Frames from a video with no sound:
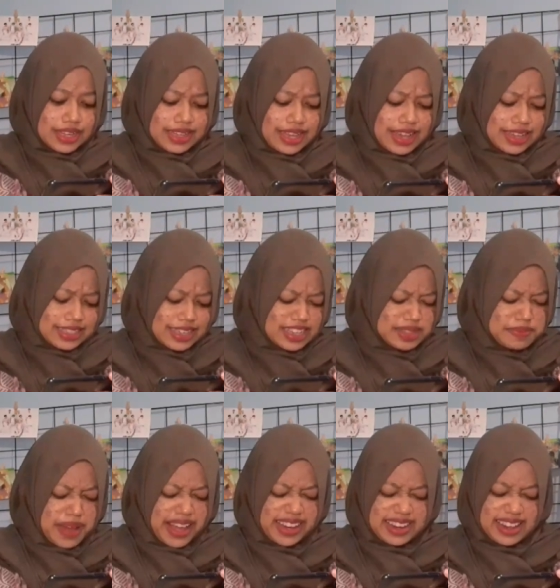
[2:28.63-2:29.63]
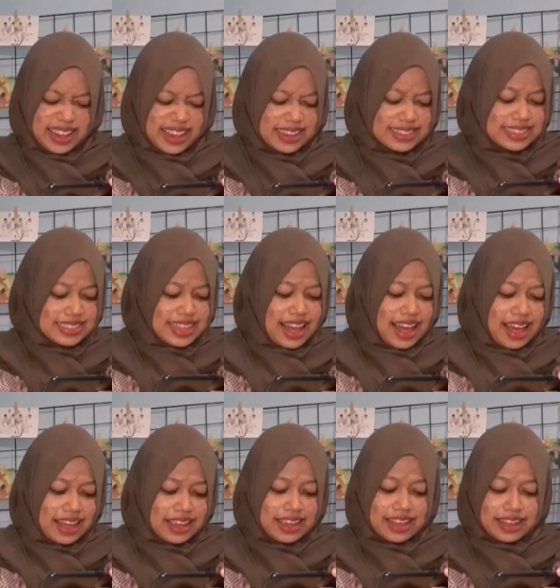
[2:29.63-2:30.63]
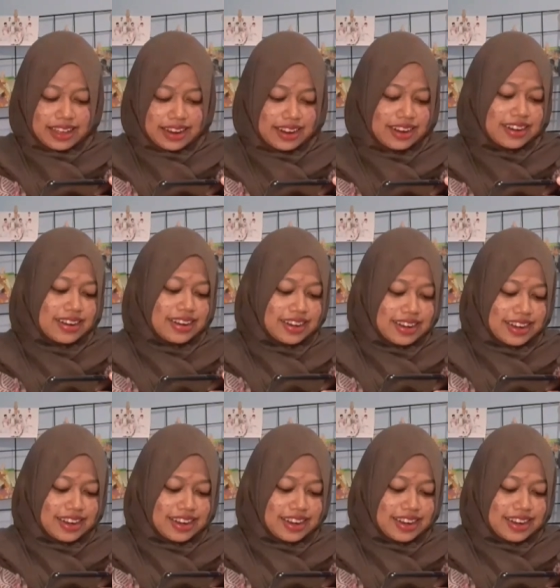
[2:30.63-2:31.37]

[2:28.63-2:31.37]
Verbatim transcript: This is my desire.